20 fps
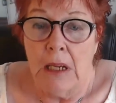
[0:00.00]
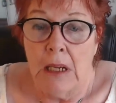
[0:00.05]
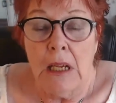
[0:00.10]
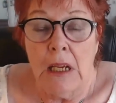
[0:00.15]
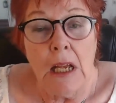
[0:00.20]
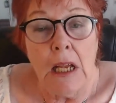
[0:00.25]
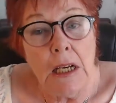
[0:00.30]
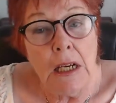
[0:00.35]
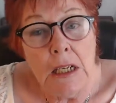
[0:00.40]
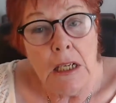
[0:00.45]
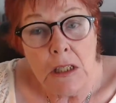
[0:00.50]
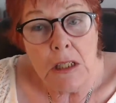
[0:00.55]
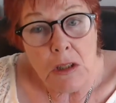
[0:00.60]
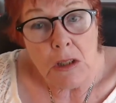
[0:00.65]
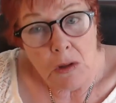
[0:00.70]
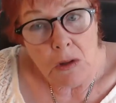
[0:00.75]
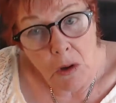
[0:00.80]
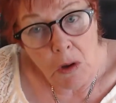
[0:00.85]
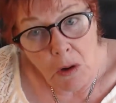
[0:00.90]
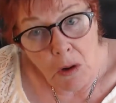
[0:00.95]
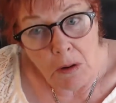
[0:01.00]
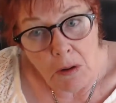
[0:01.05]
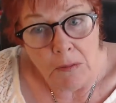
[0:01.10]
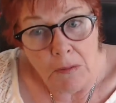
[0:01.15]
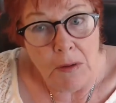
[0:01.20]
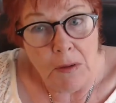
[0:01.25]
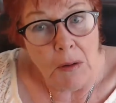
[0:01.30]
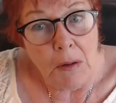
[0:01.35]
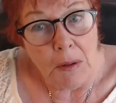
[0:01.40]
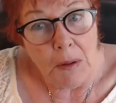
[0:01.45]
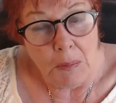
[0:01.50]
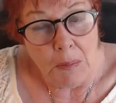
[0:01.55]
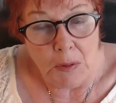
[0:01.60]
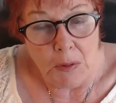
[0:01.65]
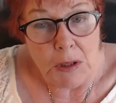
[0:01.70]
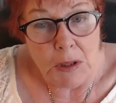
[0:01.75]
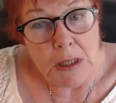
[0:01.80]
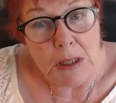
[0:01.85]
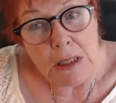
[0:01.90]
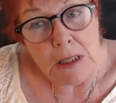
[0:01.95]
And it's not a very
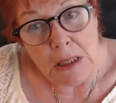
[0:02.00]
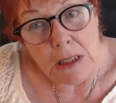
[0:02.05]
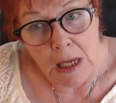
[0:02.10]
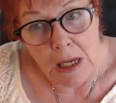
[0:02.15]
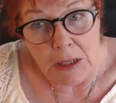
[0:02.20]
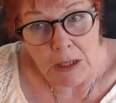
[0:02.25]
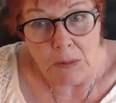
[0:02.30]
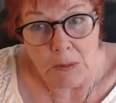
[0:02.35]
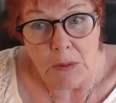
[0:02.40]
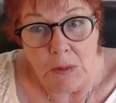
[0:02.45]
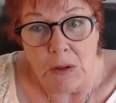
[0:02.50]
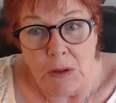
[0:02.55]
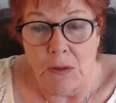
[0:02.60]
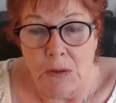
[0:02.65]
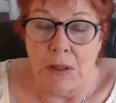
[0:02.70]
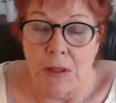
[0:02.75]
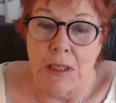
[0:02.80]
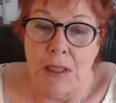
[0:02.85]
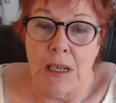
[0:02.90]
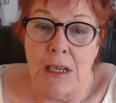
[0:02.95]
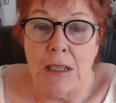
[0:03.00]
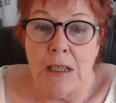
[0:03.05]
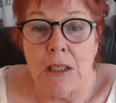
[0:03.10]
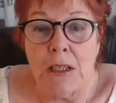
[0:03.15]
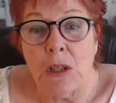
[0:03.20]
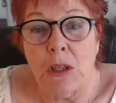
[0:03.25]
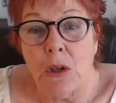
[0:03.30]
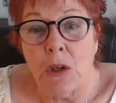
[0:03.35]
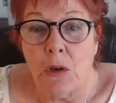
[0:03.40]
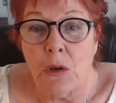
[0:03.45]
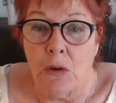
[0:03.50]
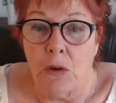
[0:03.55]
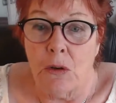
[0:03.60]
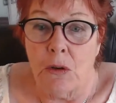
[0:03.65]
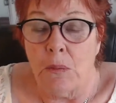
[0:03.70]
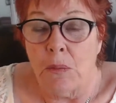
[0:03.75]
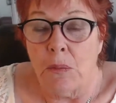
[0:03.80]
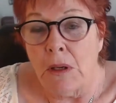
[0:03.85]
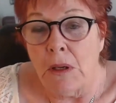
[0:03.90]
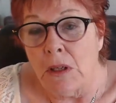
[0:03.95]
pretty sight when you're conducting a
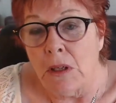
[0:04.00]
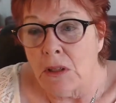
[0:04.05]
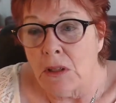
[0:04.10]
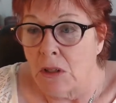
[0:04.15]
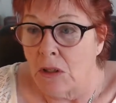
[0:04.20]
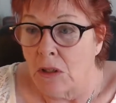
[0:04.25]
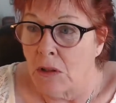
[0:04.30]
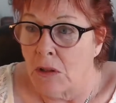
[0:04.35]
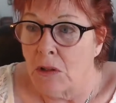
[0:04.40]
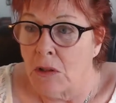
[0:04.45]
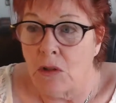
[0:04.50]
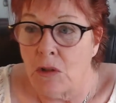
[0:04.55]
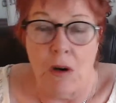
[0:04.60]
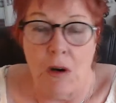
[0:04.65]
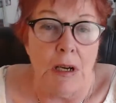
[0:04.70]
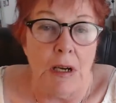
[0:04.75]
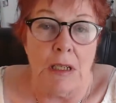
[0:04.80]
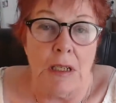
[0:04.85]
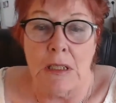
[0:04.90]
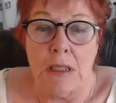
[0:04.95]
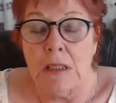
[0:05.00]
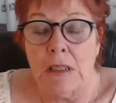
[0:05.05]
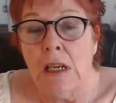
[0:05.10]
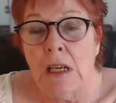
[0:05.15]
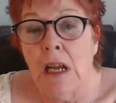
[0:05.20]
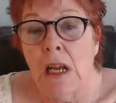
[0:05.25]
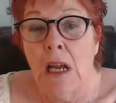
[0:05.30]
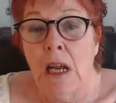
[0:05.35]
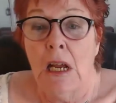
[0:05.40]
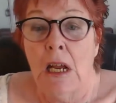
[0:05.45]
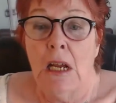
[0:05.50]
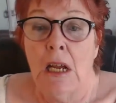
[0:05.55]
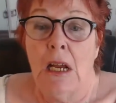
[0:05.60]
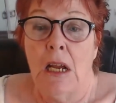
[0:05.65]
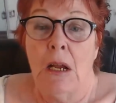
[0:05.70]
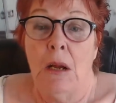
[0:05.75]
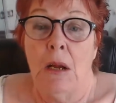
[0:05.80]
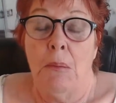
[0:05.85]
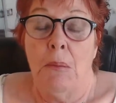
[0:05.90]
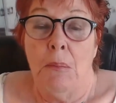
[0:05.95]
group and you're trying to
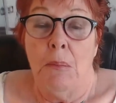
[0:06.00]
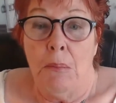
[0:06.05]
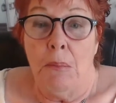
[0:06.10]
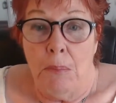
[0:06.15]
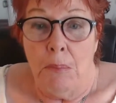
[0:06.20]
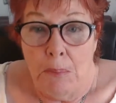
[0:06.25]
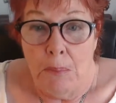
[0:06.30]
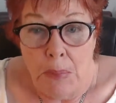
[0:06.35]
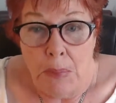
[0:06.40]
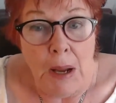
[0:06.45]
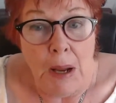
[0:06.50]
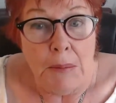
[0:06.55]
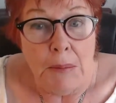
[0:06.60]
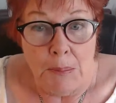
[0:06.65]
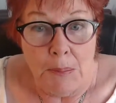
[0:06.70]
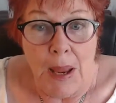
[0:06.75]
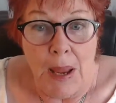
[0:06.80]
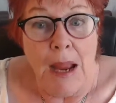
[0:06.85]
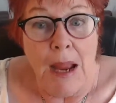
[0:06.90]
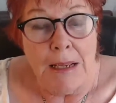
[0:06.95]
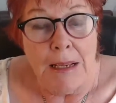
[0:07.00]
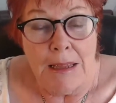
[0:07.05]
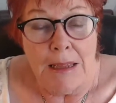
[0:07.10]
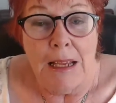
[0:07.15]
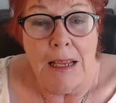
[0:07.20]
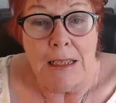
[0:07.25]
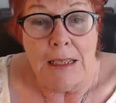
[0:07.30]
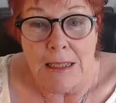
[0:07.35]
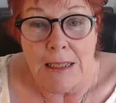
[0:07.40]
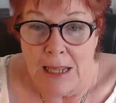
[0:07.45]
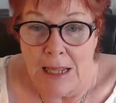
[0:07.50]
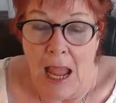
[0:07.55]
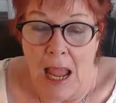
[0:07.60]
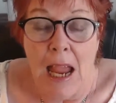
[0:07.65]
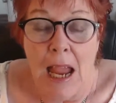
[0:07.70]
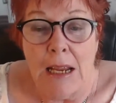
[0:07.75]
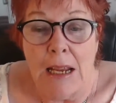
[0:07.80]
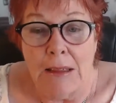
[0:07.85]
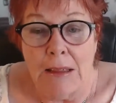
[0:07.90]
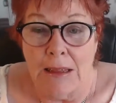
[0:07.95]
bite back that
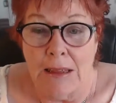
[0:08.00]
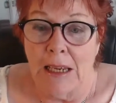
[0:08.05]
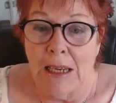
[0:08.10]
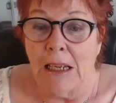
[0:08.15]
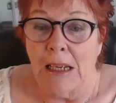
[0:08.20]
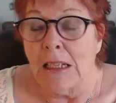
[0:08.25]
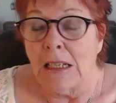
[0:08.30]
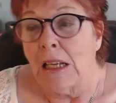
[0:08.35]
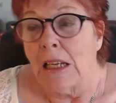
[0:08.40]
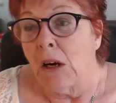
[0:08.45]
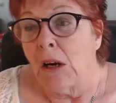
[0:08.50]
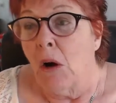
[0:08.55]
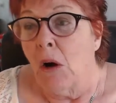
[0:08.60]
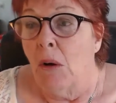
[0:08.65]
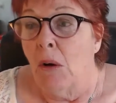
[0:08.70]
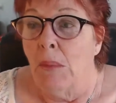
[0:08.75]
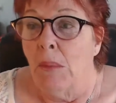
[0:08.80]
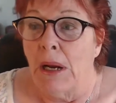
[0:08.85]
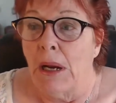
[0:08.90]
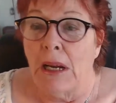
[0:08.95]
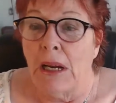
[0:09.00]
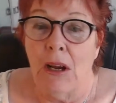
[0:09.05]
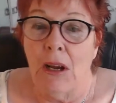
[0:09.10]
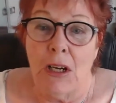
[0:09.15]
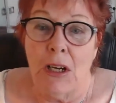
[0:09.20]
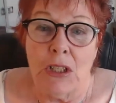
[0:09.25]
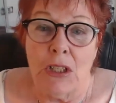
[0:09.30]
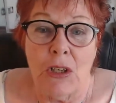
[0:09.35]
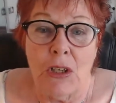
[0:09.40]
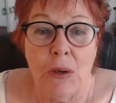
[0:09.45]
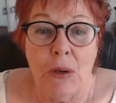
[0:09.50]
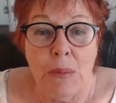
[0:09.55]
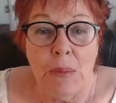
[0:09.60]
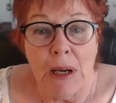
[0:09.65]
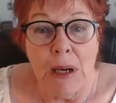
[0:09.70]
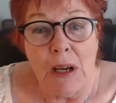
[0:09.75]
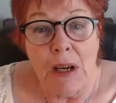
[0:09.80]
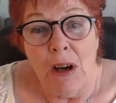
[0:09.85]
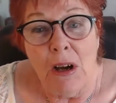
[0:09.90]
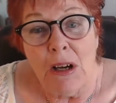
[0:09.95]
gag thing. It's like, oh my gosh,
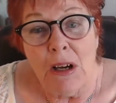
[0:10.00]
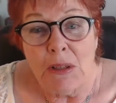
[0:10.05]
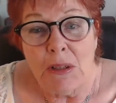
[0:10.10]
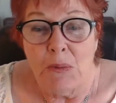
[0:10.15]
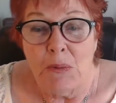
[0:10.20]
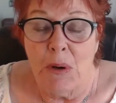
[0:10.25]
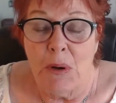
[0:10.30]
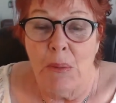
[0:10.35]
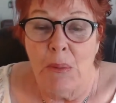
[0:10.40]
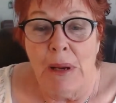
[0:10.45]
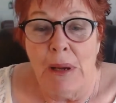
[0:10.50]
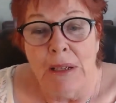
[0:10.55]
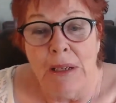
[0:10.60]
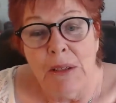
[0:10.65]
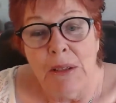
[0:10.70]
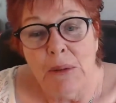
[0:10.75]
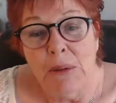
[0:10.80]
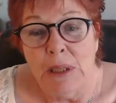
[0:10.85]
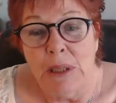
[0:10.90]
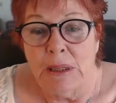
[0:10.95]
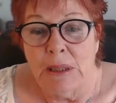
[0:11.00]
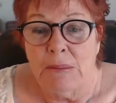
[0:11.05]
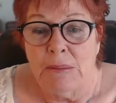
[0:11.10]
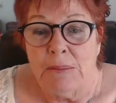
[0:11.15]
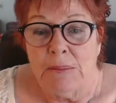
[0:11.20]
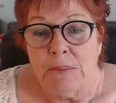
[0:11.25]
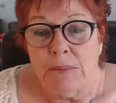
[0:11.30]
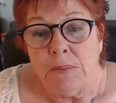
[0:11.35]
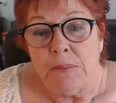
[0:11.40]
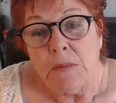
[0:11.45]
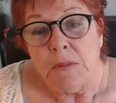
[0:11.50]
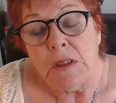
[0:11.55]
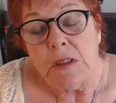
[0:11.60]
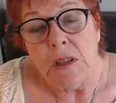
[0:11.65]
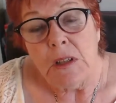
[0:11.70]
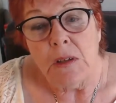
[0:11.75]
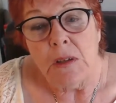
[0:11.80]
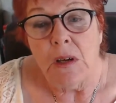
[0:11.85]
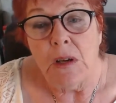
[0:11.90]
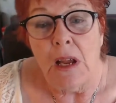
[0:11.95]
what am I doing?
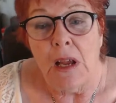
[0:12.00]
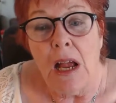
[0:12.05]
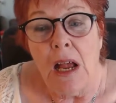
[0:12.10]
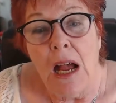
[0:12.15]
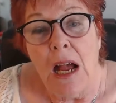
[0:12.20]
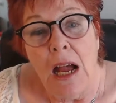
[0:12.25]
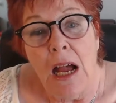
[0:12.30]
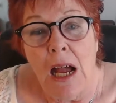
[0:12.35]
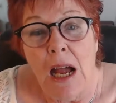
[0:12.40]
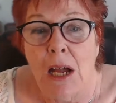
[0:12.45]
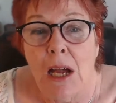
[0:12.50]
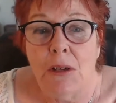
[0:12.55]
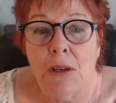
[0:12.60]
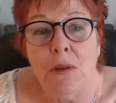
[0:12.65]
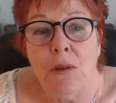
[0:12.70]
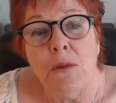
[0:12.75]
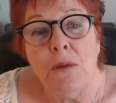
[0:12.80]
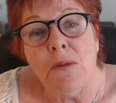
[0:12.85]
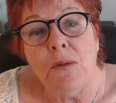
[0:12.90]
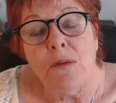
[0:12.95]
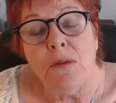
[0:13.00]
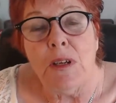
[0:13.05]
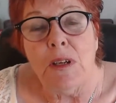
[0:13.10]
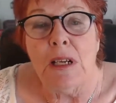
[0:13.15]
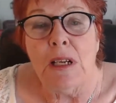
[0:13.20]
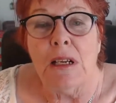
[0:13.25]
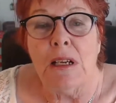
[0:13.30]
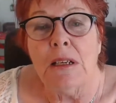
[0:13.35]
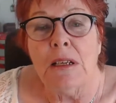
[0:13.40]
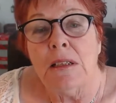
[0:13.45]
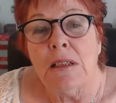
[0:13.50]
So, are you a feeler?